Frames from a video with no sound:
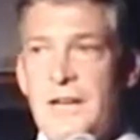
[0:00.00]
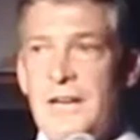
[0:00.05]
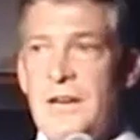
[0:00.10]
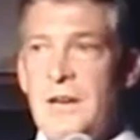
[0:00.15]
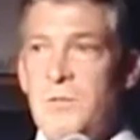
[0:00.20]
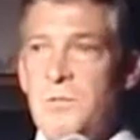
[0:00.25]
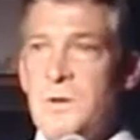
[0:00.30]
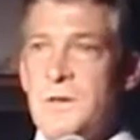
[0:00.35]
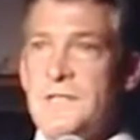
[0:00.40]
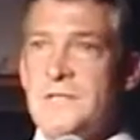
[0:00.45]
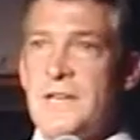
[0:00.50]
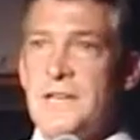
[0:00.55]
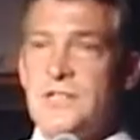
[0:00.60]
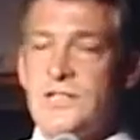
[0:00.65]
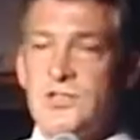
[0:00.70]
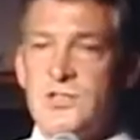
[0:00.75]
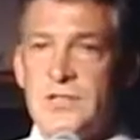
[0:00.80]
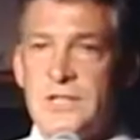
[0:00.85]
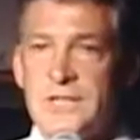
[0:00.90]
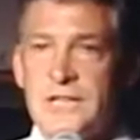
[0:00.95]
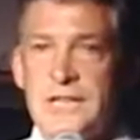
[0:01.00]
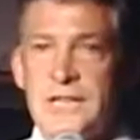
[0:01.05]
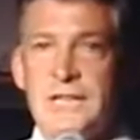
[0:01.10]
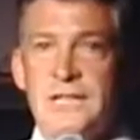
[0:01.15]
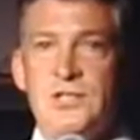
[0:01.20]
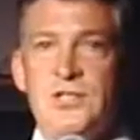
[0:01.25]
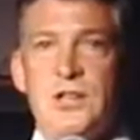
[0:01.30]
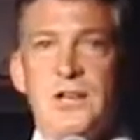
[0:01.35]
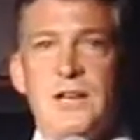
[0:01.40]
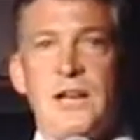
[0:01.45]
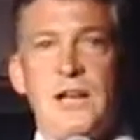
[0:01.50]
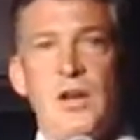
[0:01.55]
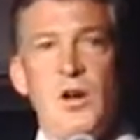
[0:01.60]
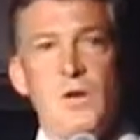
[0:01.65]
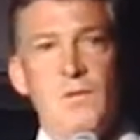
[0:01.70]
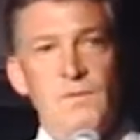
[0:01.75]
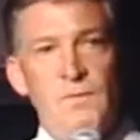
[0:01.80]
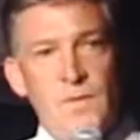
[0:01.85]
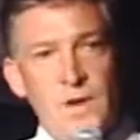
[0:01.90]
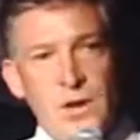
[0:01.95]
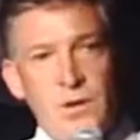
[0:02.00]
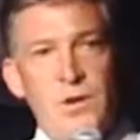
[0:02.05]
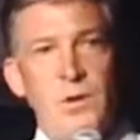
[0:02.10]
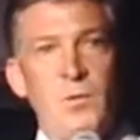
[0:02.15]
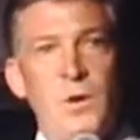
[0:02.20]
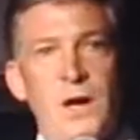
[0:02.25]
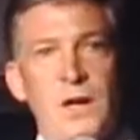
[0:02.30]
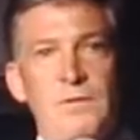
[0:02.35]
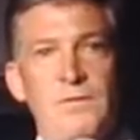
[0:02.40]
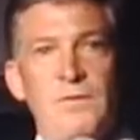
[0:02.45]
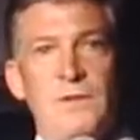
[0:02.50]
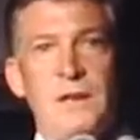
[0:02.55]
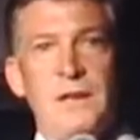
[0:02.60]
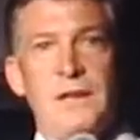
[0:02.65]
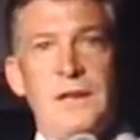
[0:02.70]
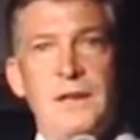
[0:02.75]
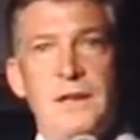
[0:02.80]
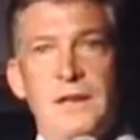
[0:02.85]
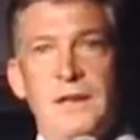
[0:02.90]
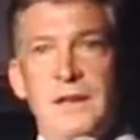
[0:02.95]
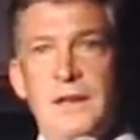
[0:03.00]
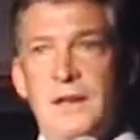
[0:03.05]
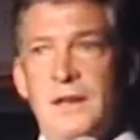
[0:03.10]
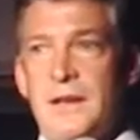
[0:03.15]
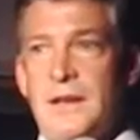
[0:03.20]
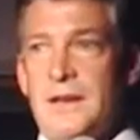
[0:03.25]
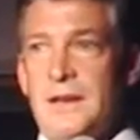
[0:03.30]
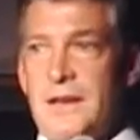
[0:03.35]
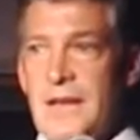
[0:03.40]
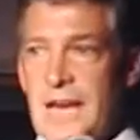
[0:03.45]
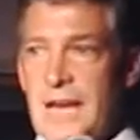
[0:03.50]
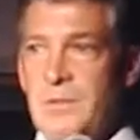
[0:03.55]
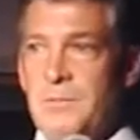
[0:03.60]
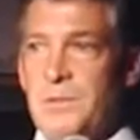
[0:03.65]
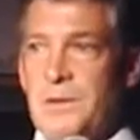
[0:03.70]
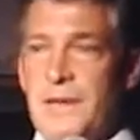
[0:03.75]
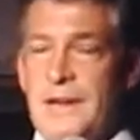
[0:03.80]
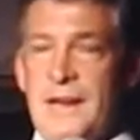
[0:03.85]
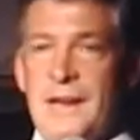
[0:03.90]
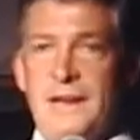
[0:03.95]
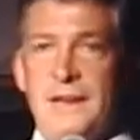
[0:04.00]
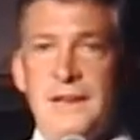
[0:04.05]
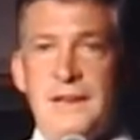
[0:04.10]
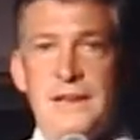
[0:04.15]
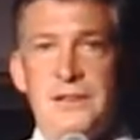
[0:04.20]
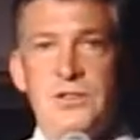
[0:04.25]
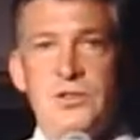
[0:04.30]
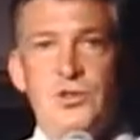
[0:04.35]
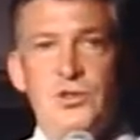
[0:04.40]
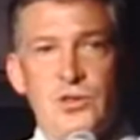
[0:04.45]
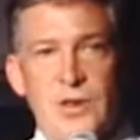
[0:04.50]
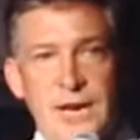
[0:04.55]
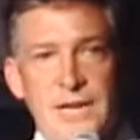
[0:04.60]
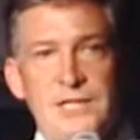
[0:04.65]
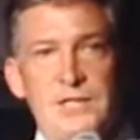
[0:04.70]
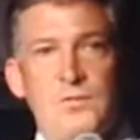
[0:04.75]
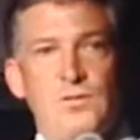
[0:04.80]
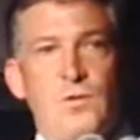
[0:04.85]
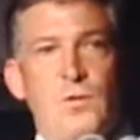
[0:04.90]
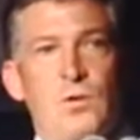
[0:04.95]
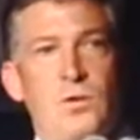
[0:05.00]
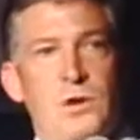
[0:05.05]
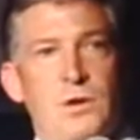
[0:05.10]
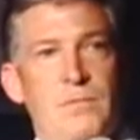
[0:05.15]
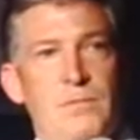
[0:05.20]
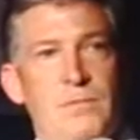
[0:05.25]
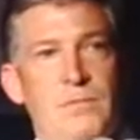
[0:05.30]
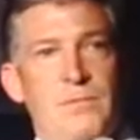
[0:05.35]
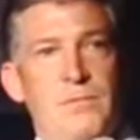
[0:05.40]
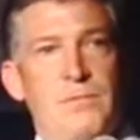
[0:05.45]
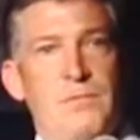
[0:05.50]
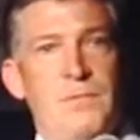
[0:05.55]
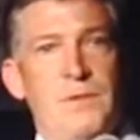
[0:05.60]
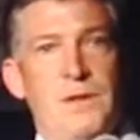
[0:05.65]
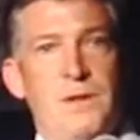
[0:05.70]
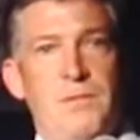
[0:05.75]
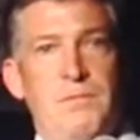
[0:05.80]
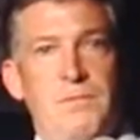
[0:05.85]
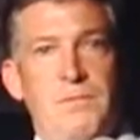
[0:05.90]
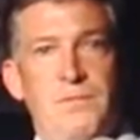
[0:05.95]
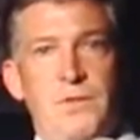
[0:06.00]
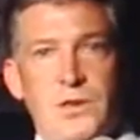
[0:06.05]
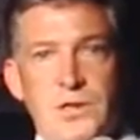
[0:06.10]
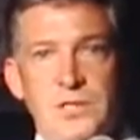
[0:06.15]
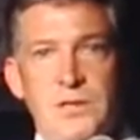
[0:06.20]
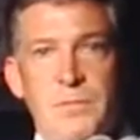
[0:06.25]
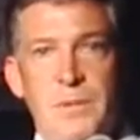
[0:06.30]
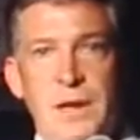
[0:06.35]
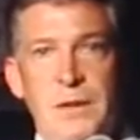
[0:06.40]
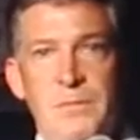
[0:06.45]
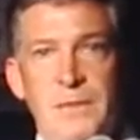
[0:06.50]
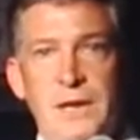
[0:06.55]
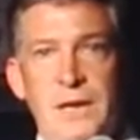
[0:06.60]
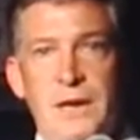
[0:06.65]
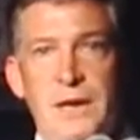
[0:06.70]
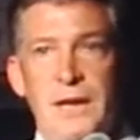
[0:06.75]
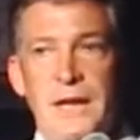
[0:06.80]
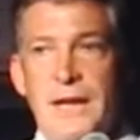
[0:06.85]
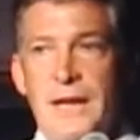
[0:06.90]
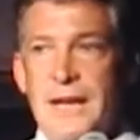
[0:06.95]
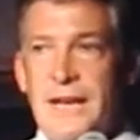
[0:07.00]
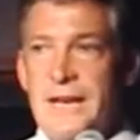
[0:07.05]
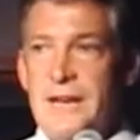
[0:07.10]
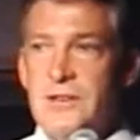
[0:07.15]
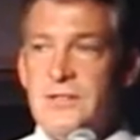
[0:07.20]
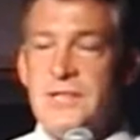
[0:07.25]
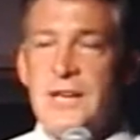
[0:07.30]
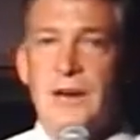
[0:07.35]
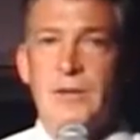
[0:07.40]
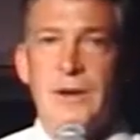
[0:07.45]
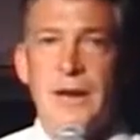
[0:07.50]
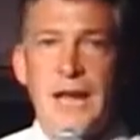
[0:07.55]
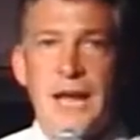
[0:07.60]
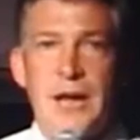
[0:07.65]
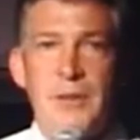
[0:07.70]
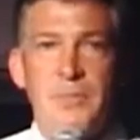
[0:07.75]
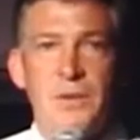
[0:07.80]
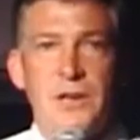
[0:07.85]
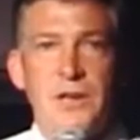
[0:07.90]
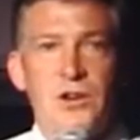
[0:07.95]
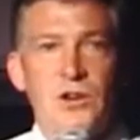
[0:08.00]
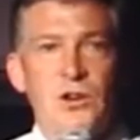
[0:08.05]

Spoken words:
It was a strategic, very well-funded game plan to transform the First Amendment. And here's how it happened.